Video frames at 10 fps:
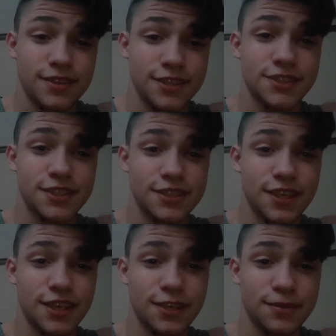just to
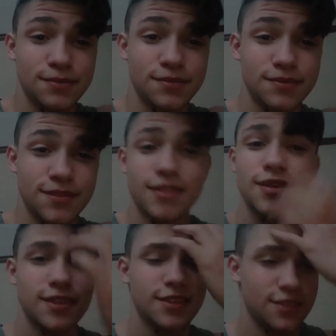tell you,
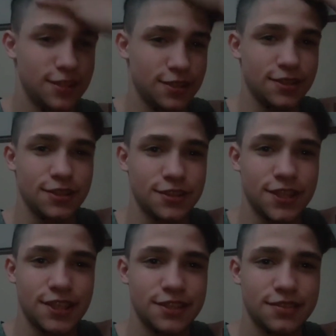you're
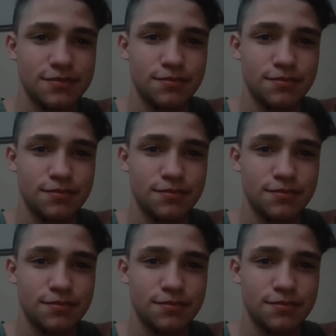dead